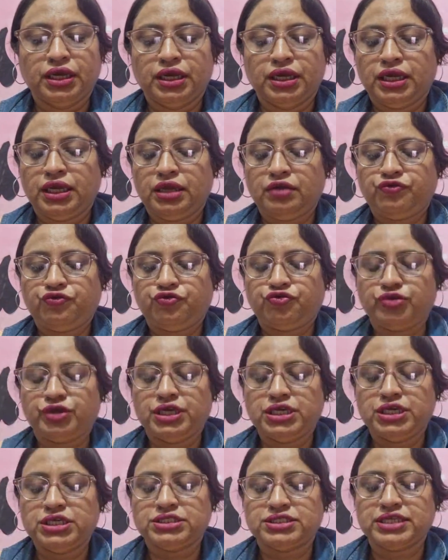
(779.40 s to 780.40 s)
If
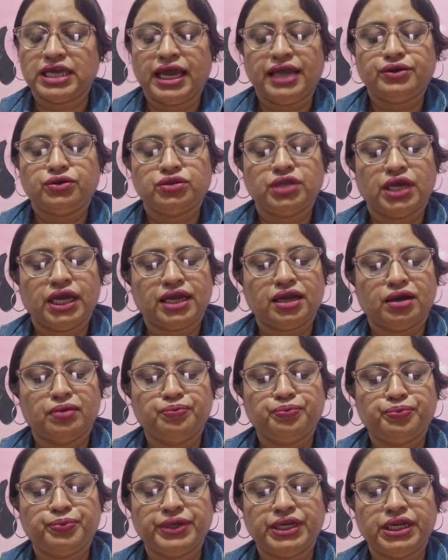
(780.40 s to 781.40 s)
he sang to the
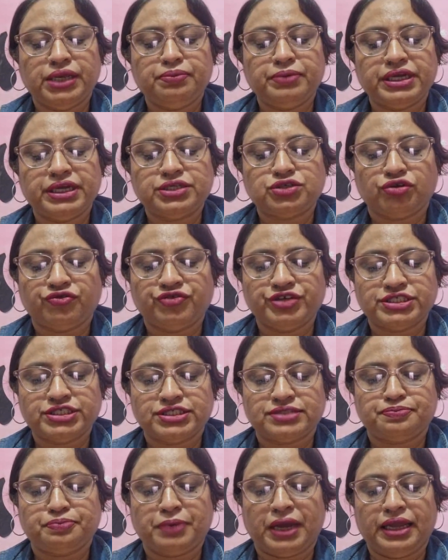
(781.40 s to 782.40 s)
accompaniment of
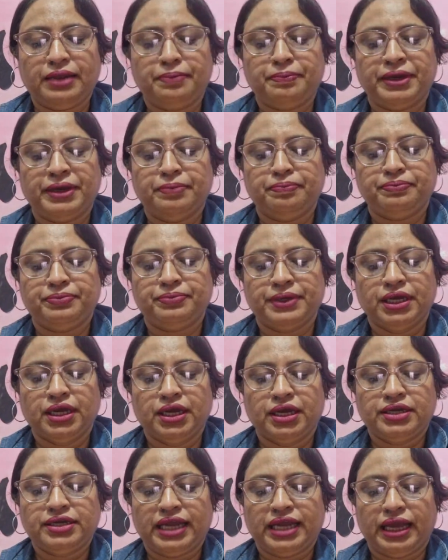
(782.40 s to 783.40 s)
his pipe and
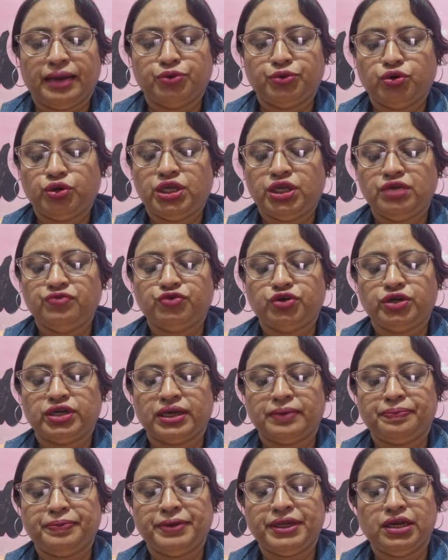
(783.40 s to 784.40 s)
tabor, he would
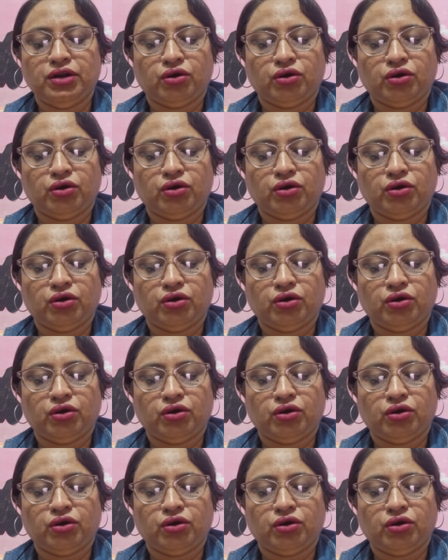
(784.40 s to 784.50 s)
appeal